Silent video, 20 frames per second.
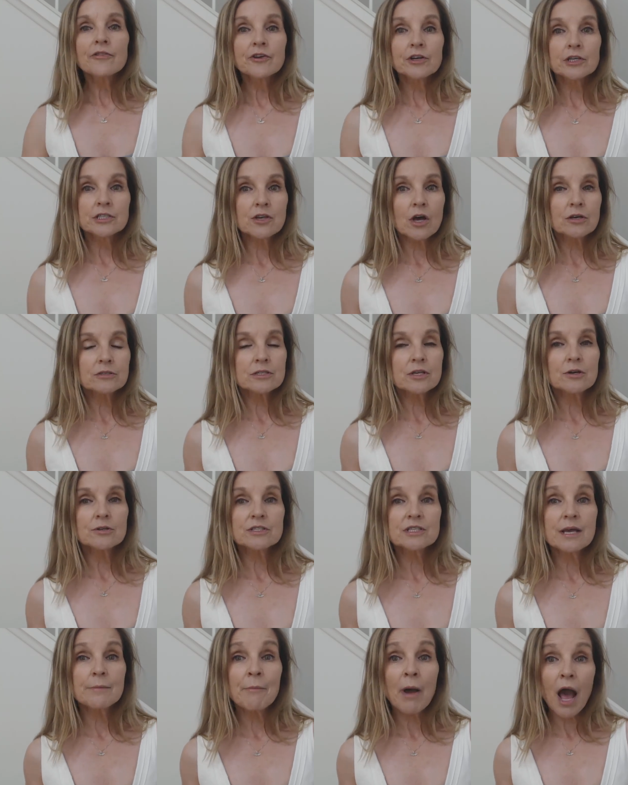There's also
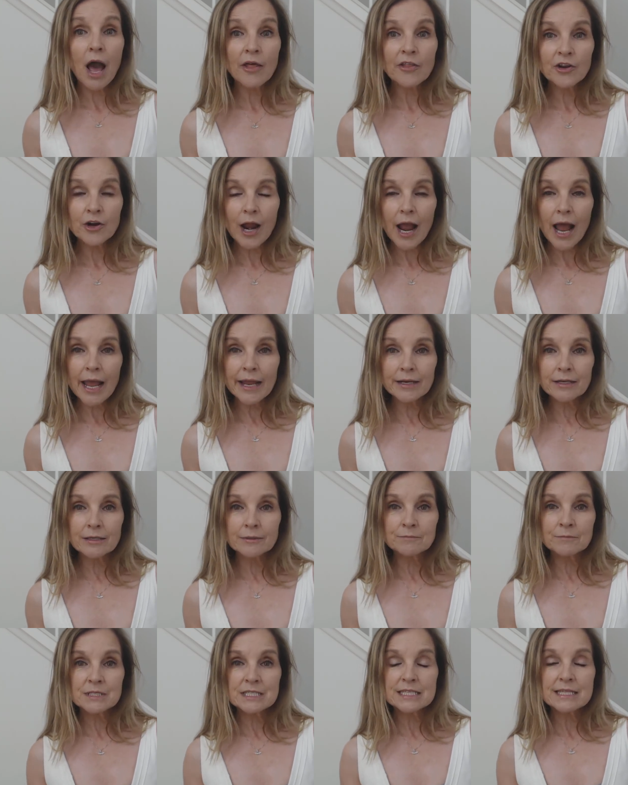some other
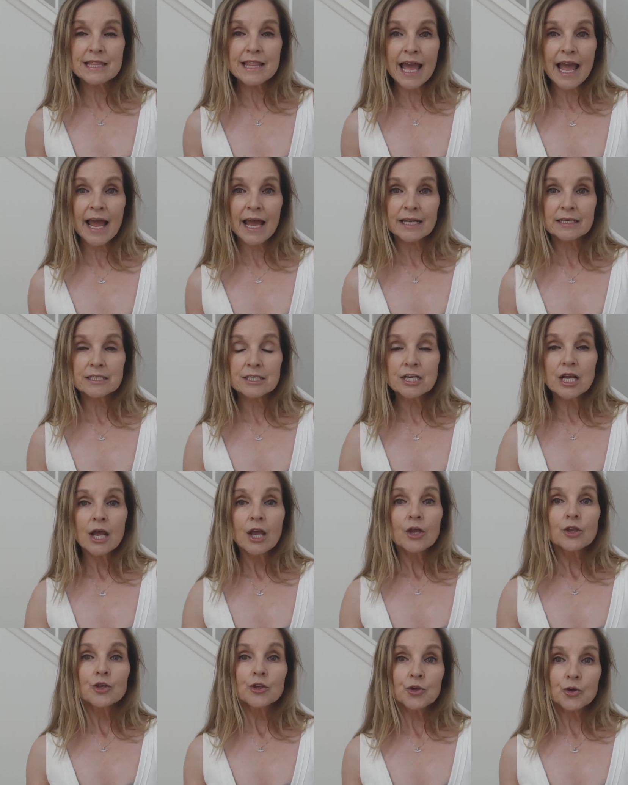items that
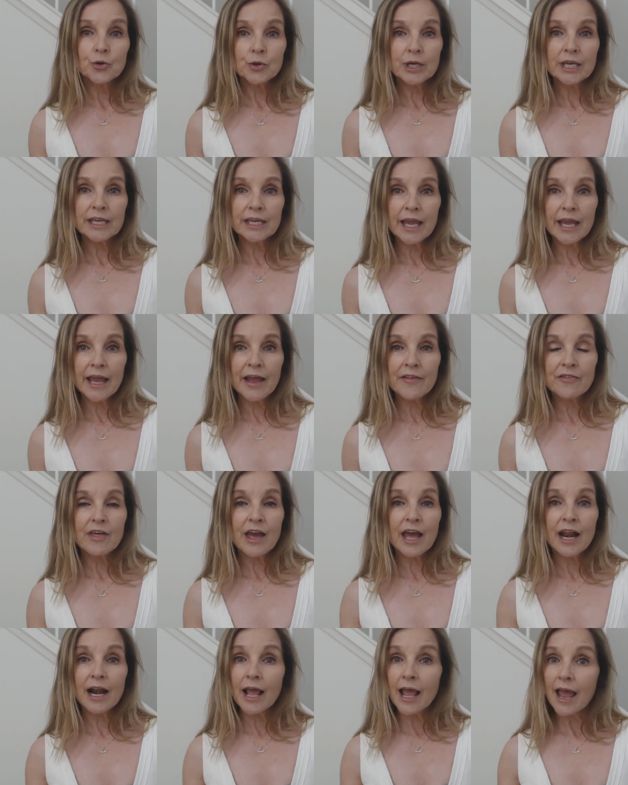you can get
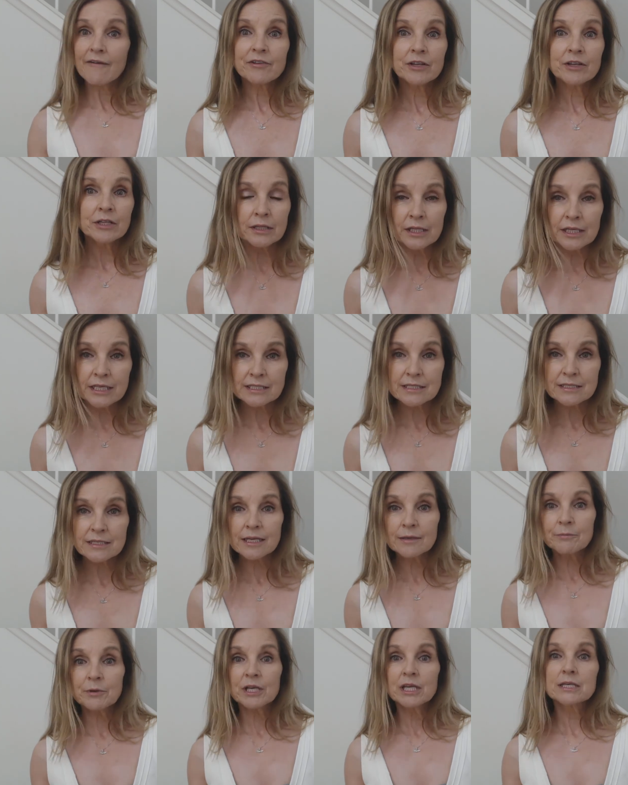that I haven't
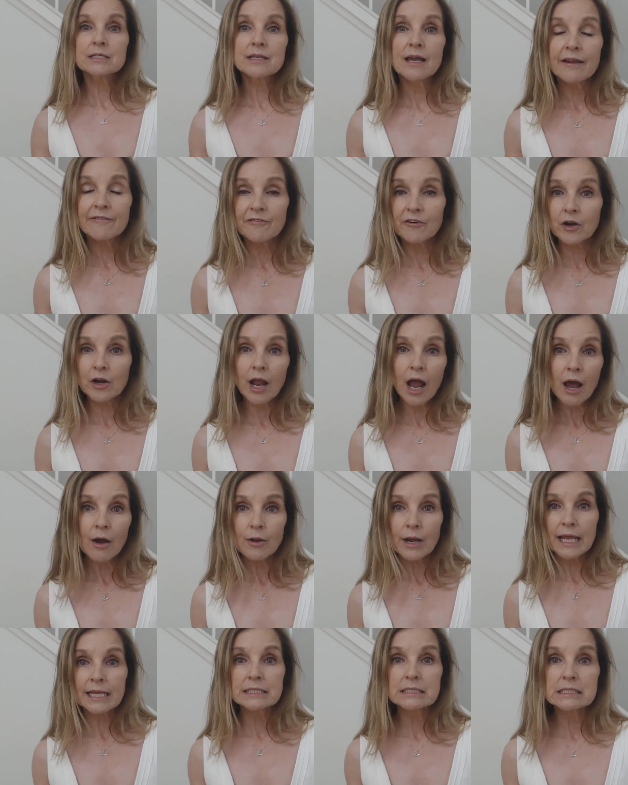listed because I
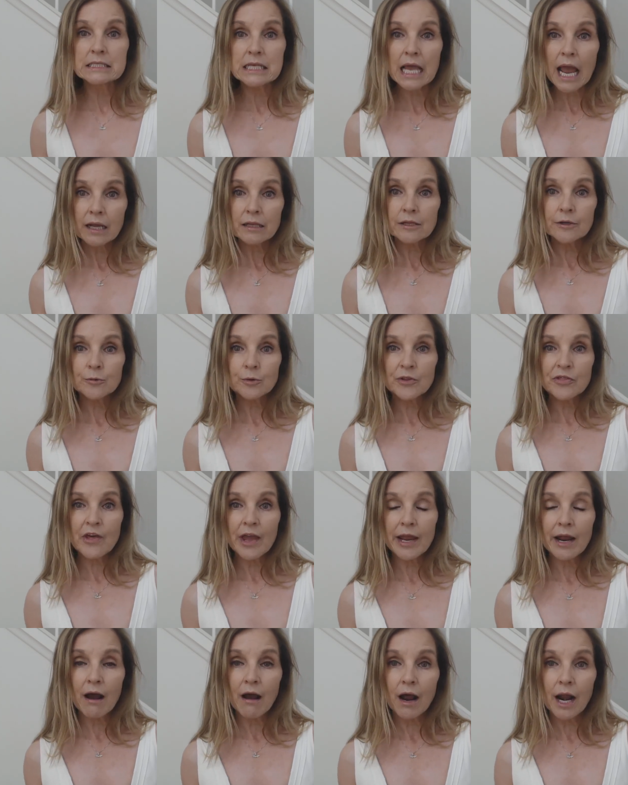forgot exactly what
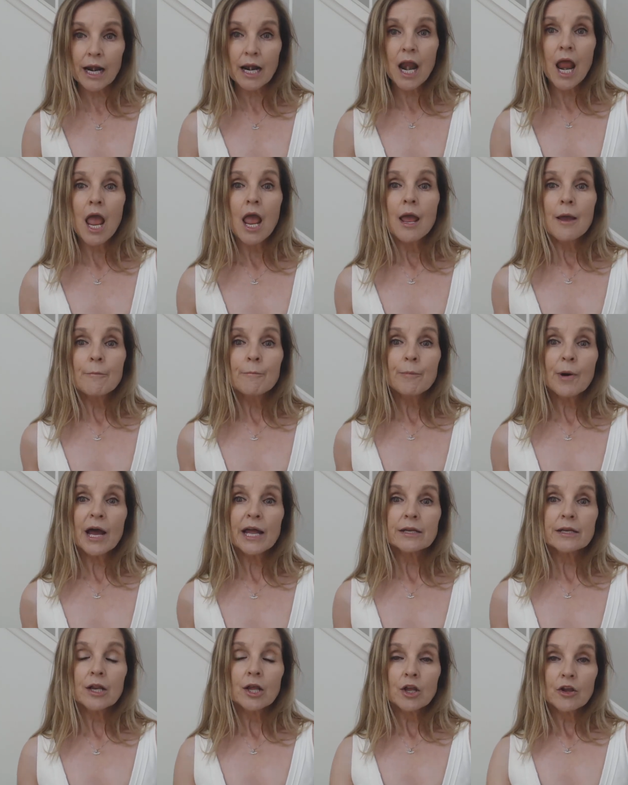they are.
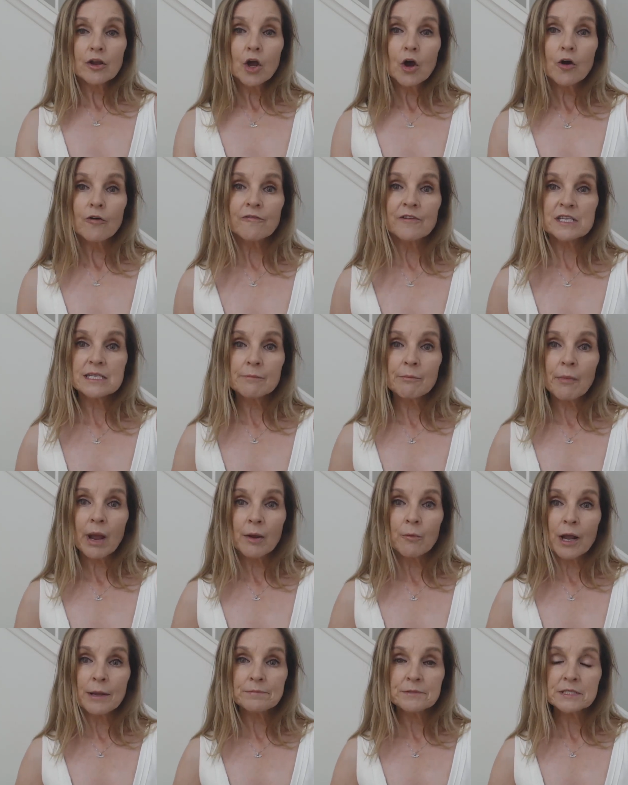But go visit
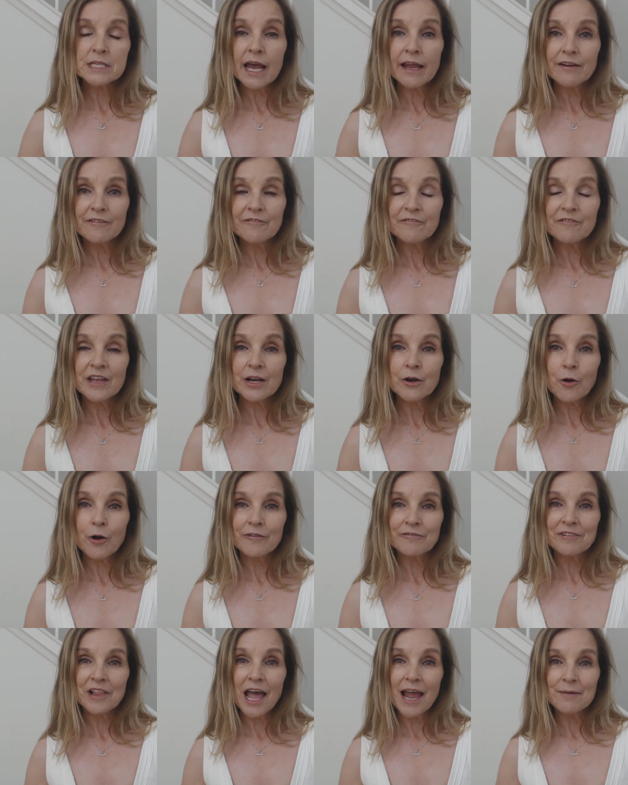my website,
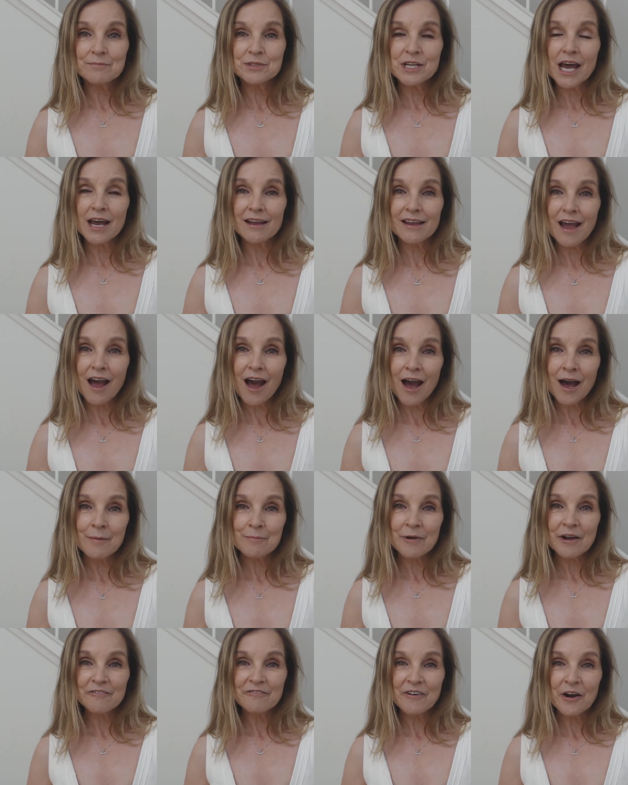
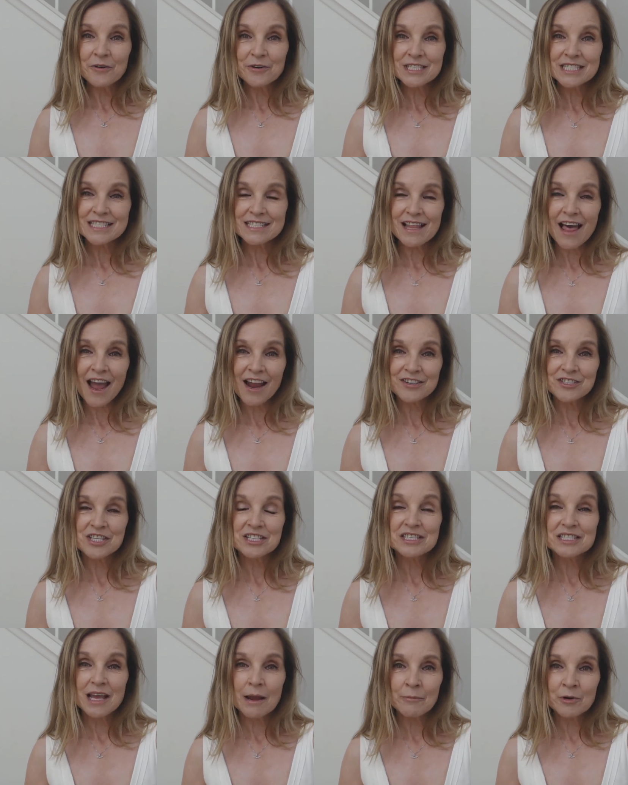fitorflab.com forward slash
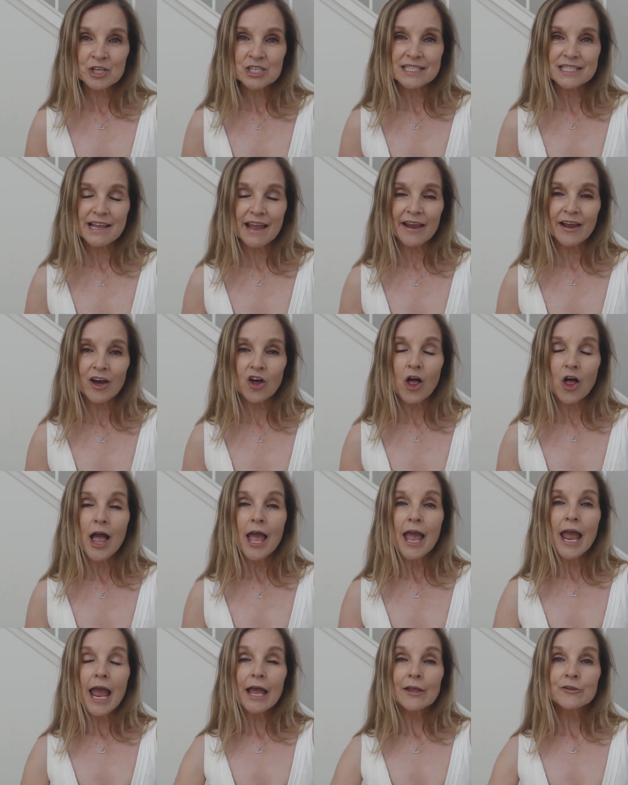summer sale.
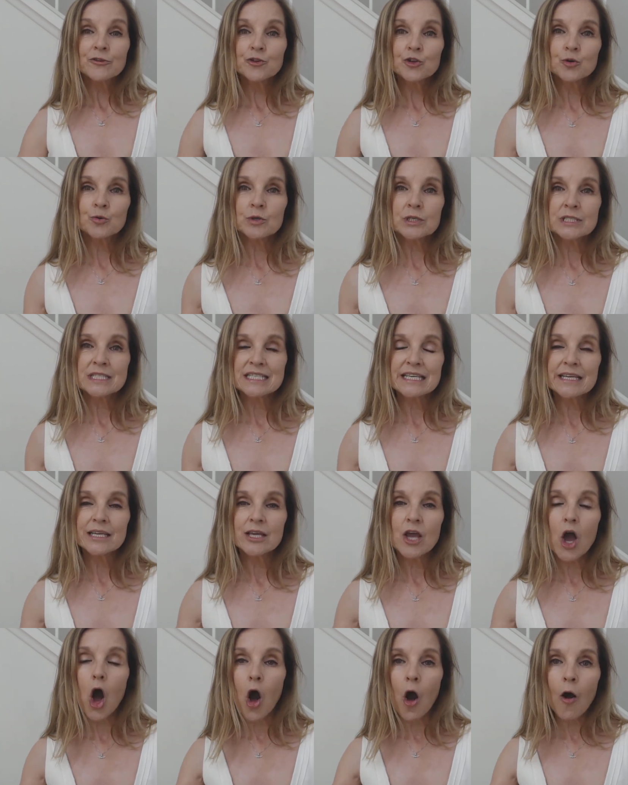And you will
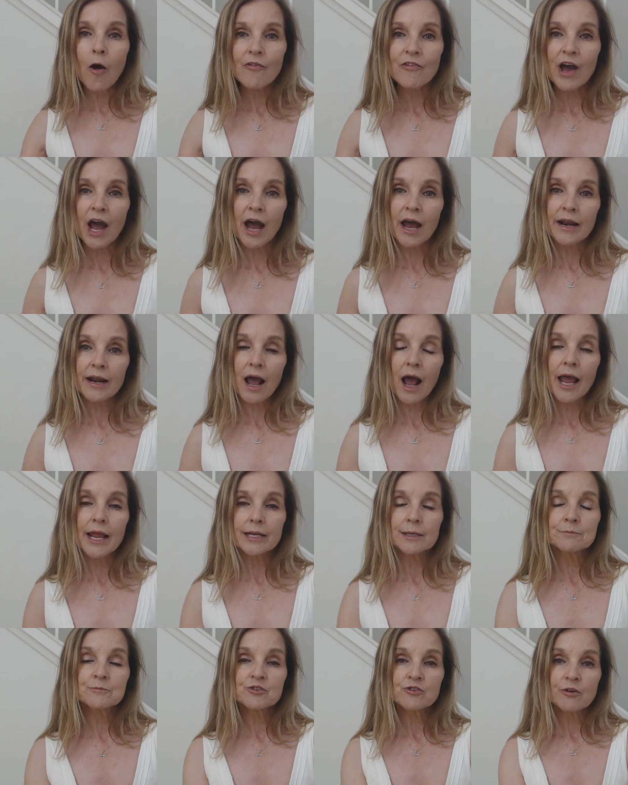see all the hot
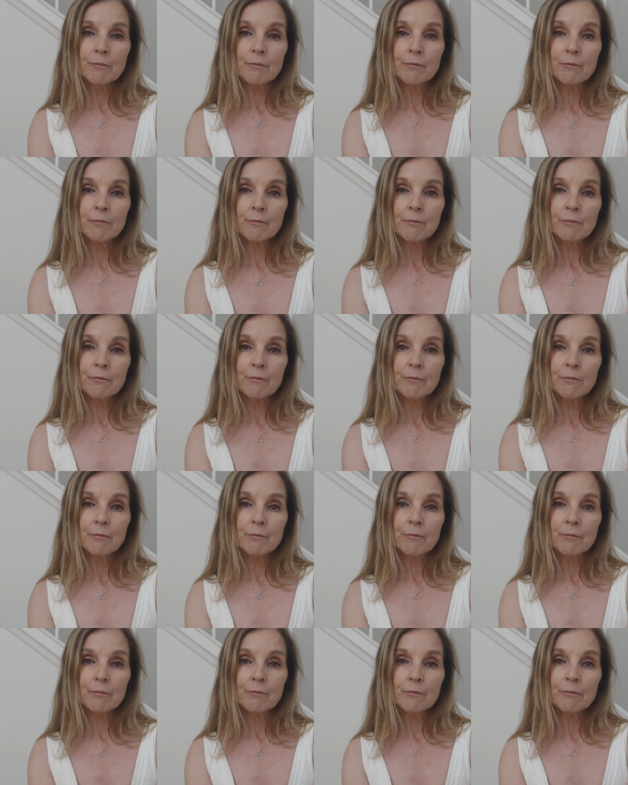items.